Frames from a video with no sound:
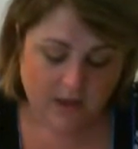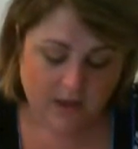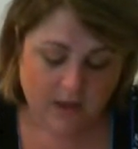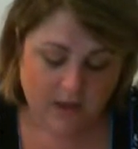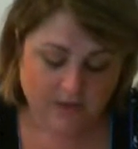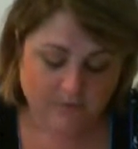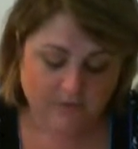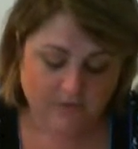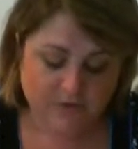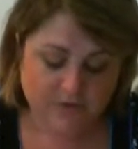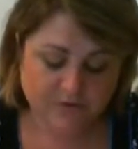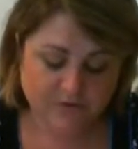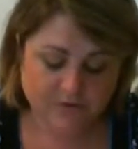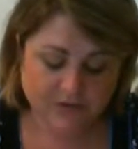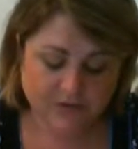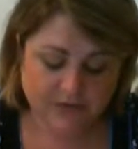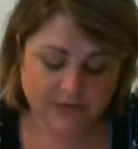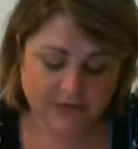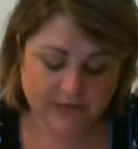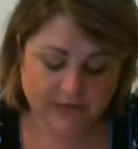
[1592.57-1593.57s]

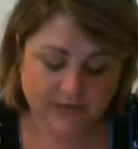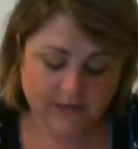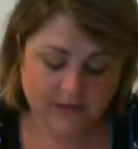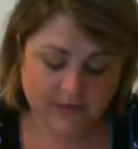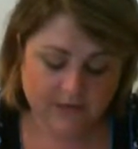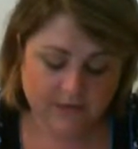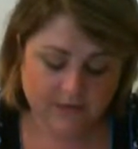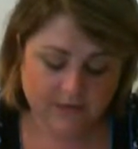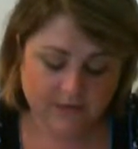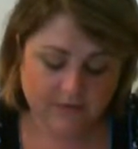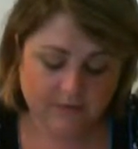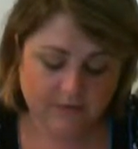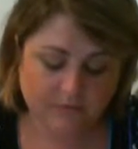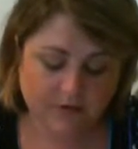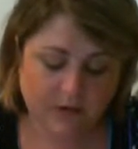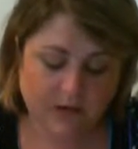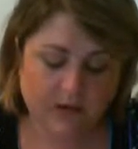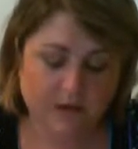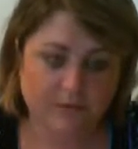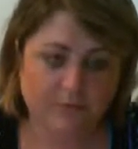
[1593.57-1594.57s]
Usually,
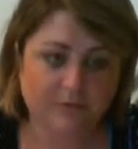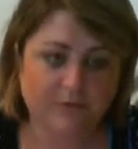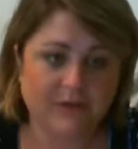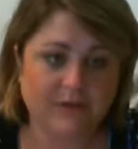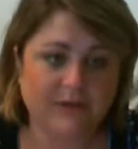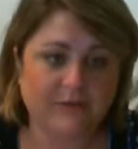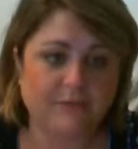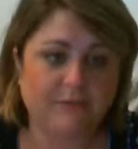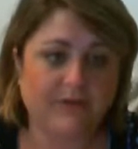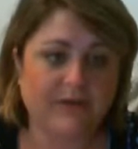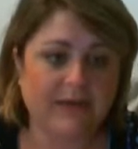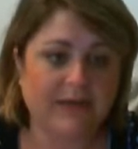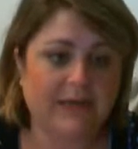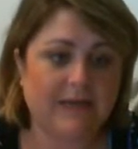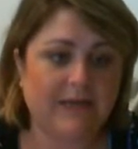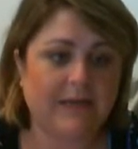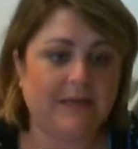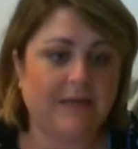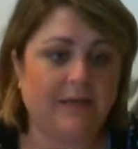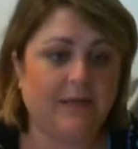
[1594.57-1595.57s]
with
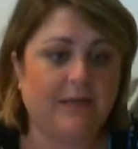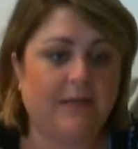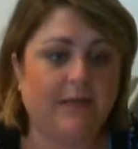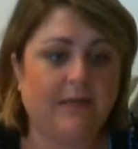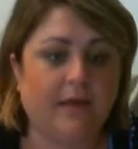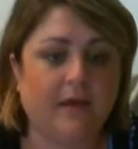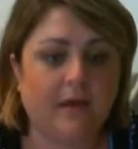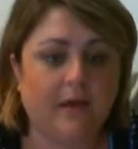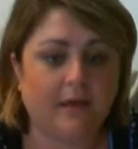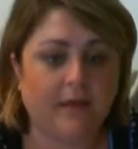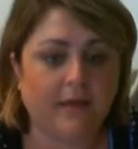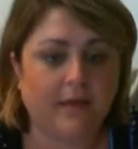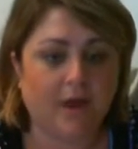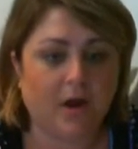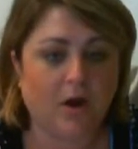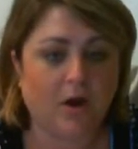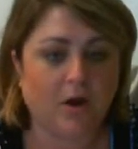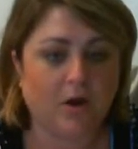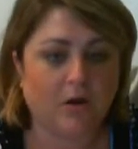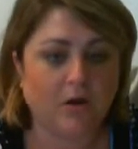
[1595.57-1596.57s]
anything that
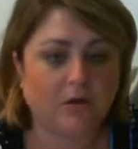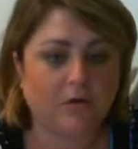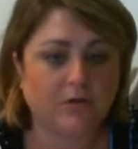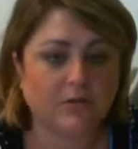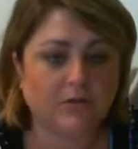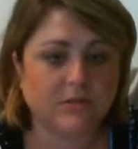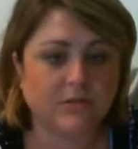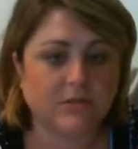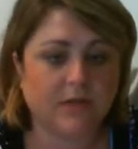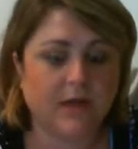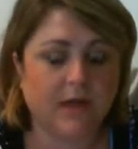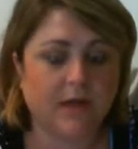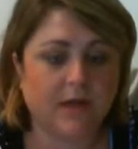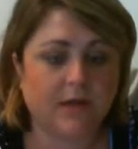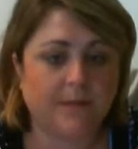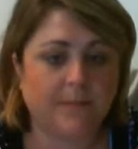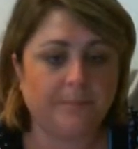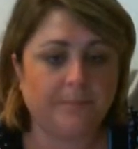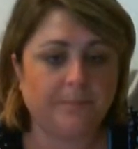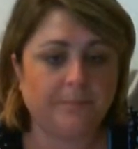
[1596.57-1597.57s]
hurts,
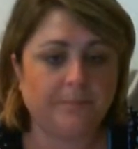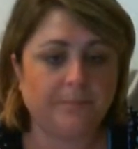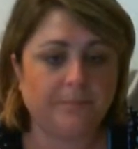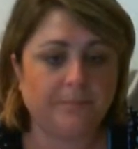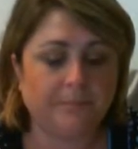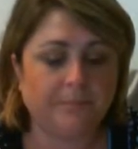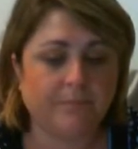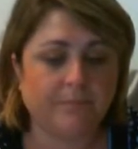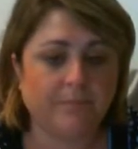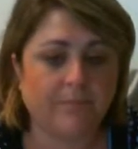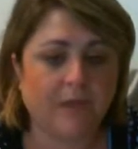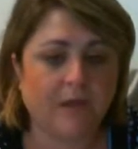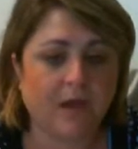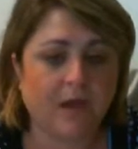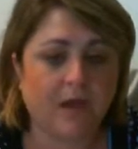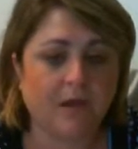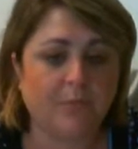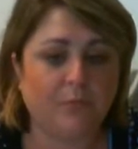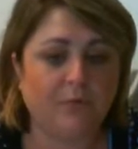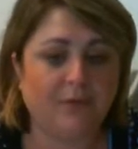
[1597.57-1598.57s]

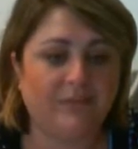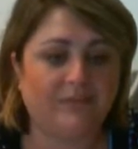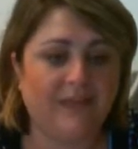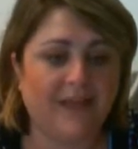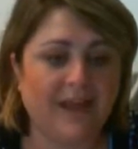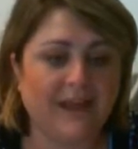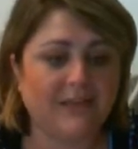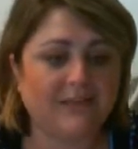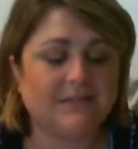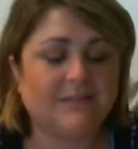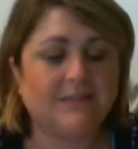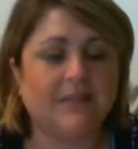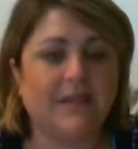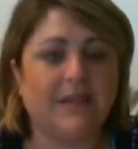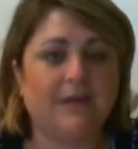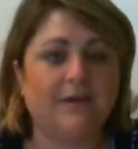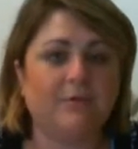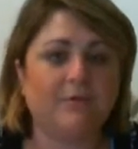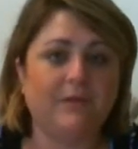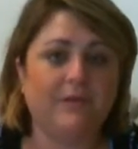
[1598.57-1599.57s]
with veins
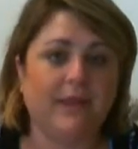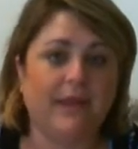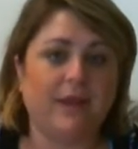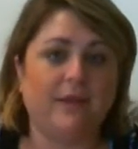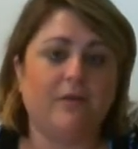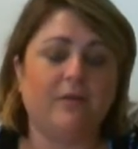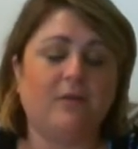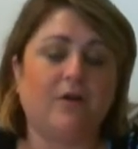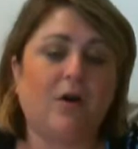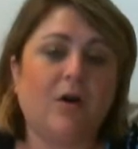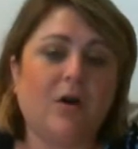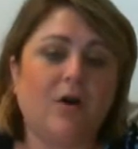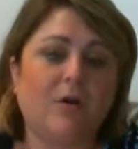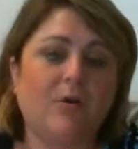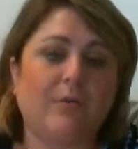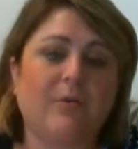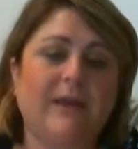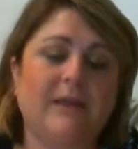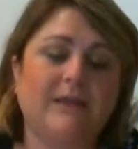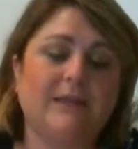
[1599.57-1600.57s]
that when they
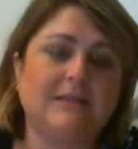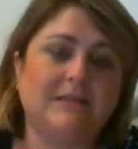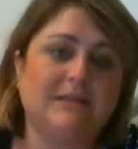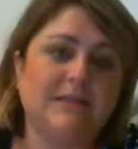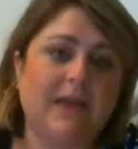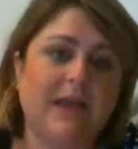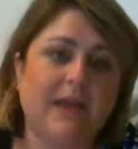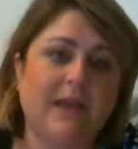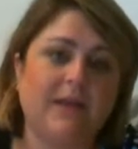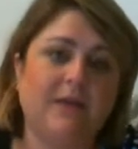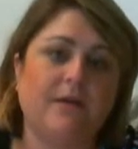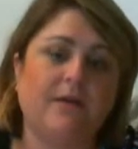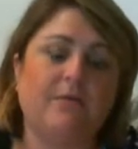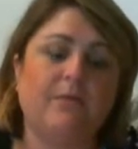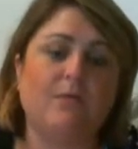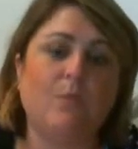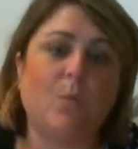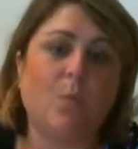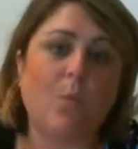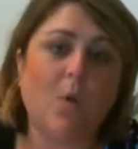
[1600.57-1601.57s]
hurt, we can say,
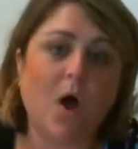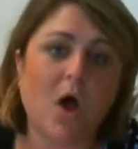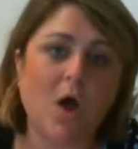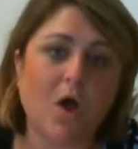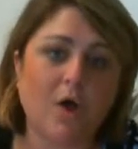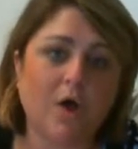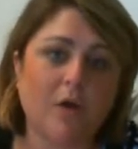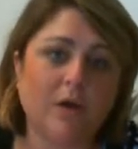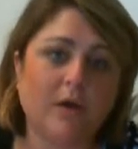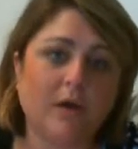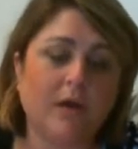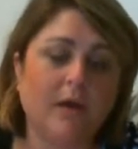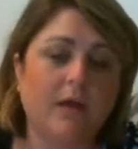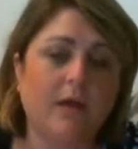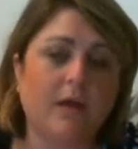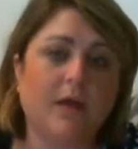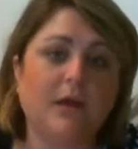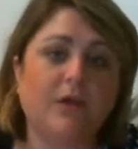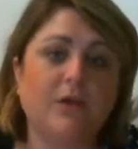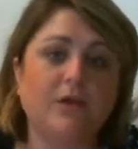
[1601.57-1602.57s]
walk,
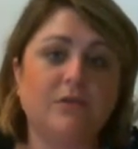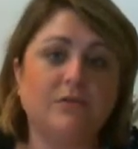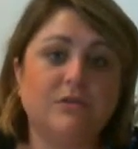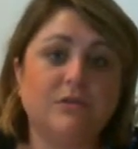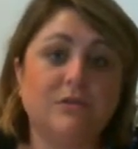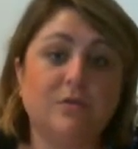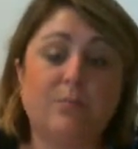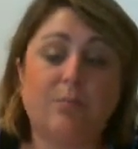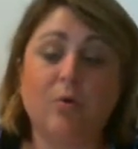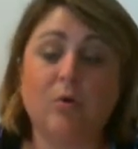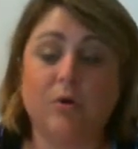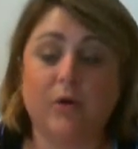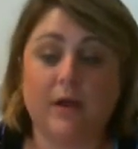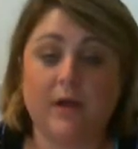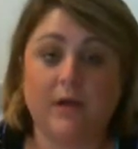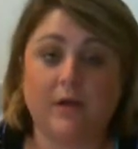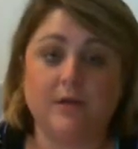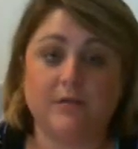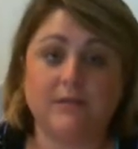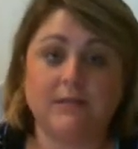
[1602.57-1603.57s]
use support
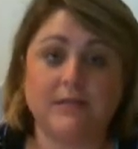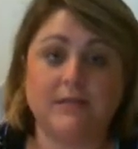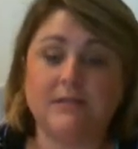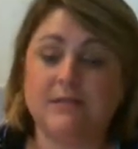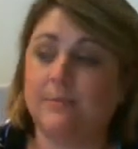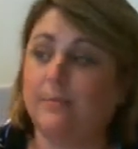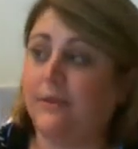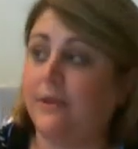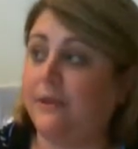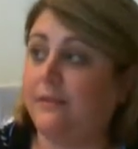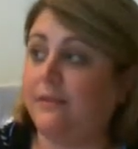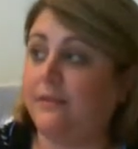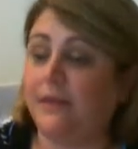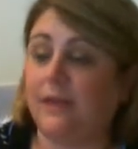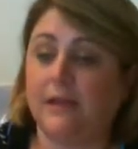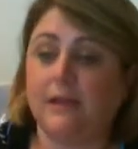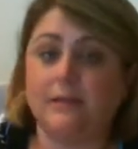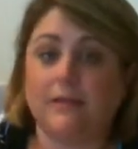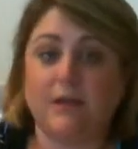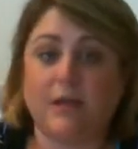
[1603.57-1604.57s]
hose. That's the big
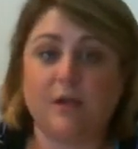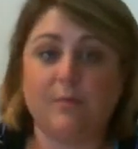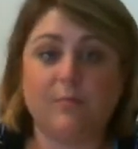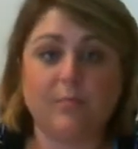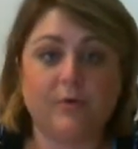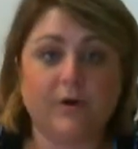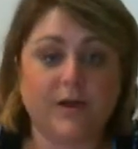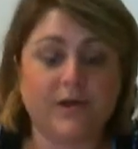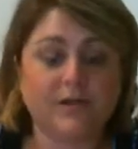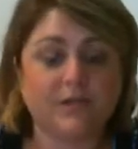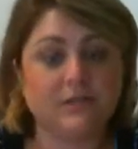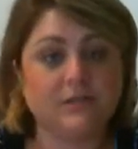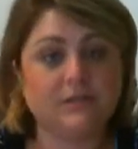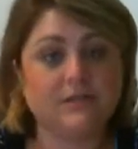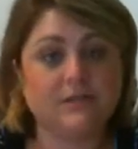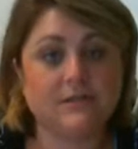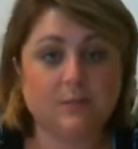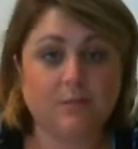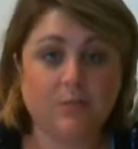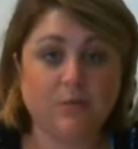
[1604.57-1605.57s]
thing. The
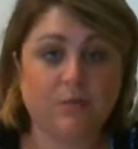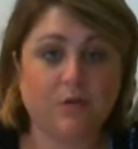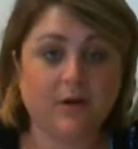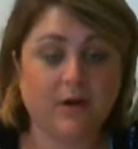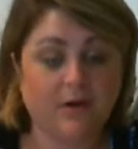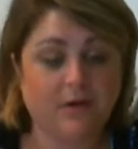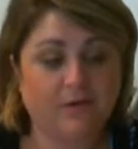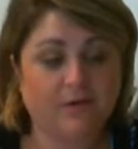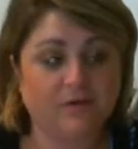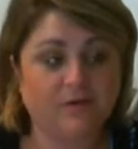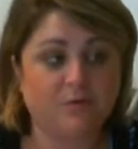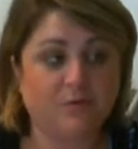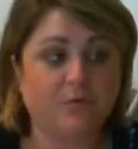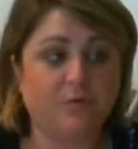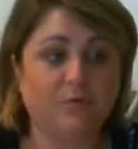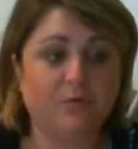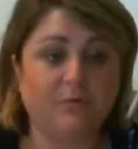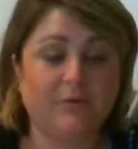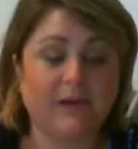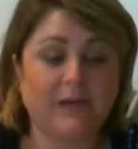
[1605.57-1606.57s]
compression support hose
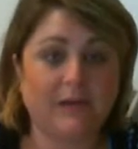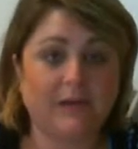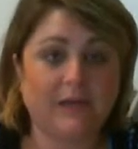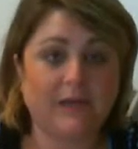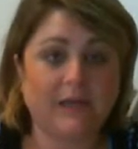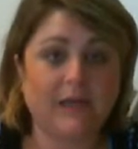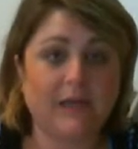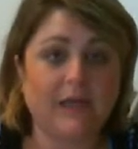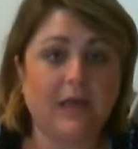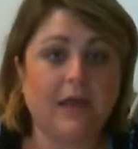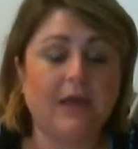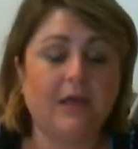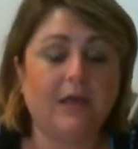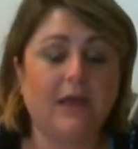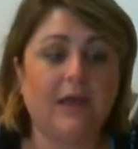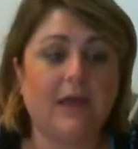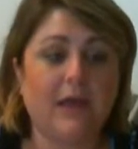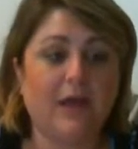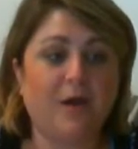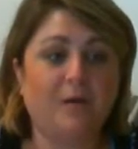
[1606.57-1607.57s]
will really
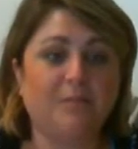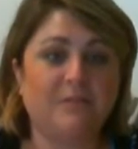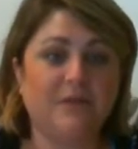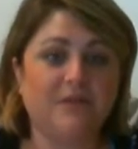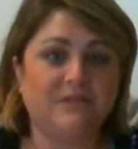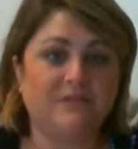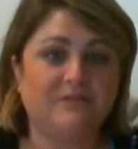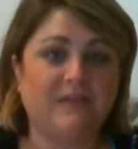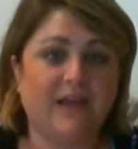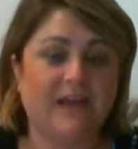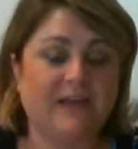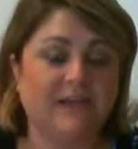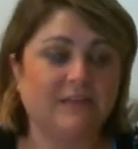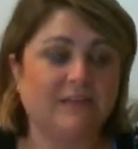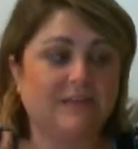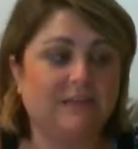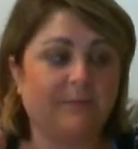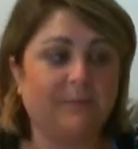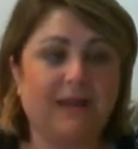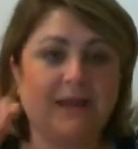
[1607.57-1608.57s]
help those
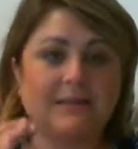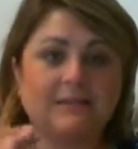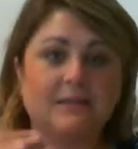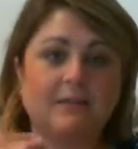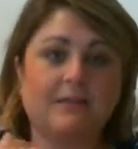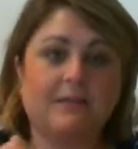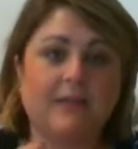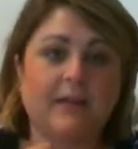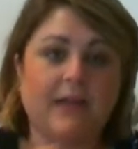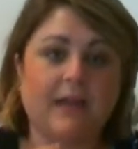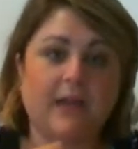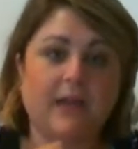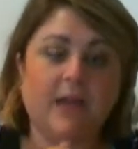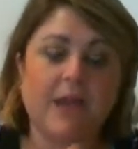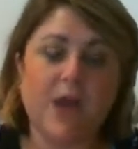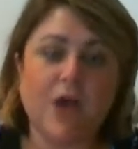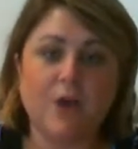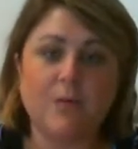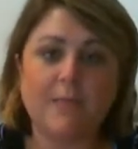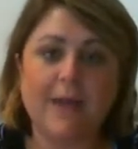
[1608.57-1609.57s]
veins to basically
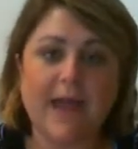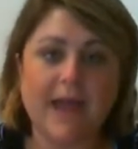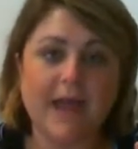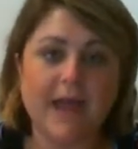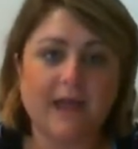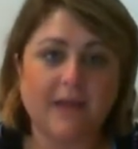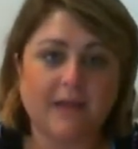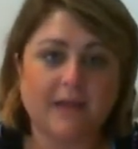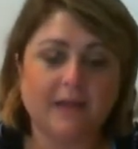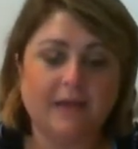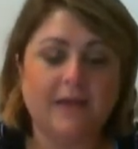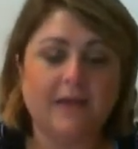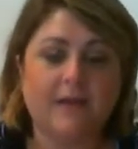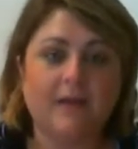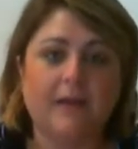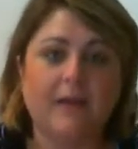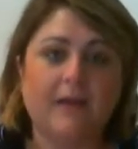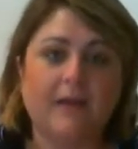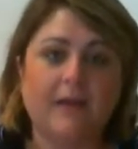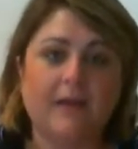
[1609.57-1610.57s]
go back,
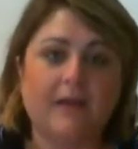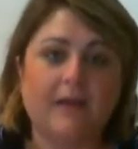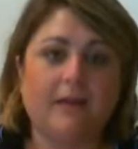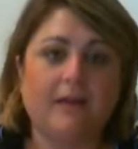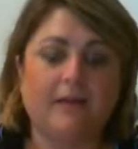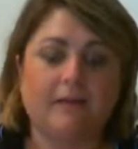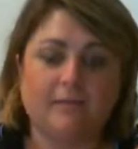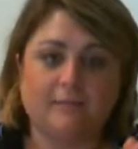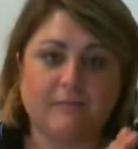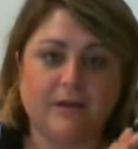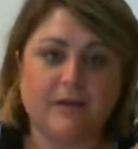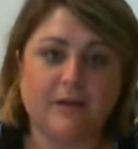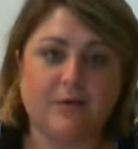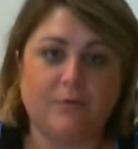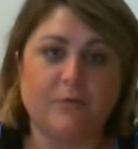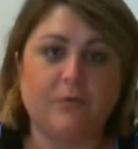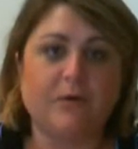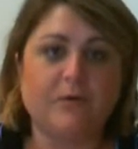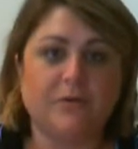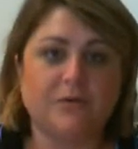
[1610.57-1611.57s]

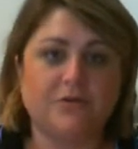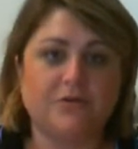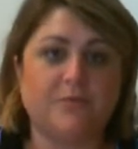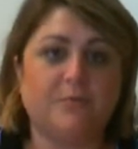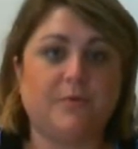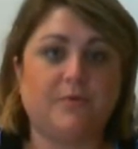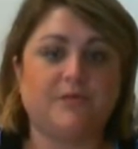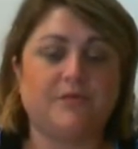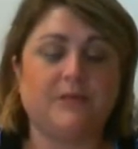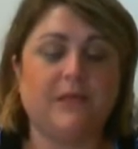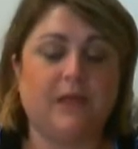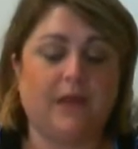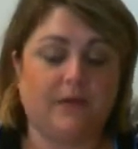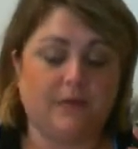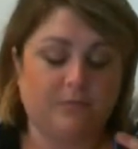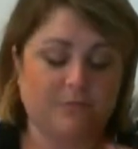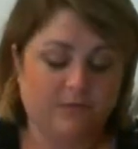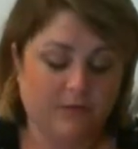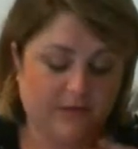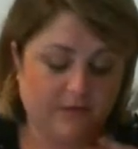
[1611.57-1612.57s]
where they're supposed to
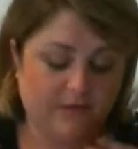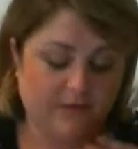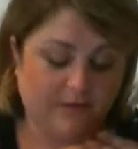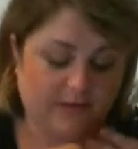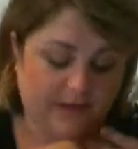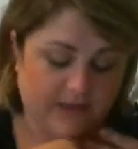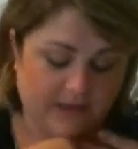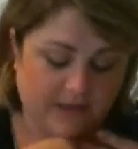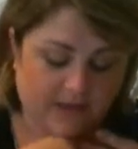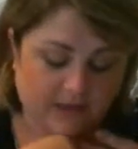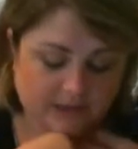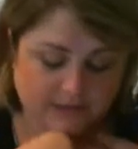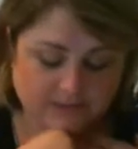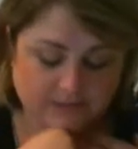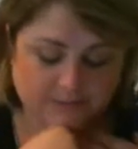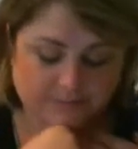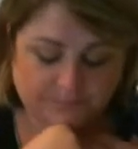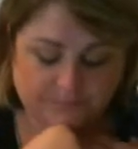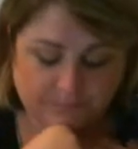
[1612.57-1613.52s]
go in the legs.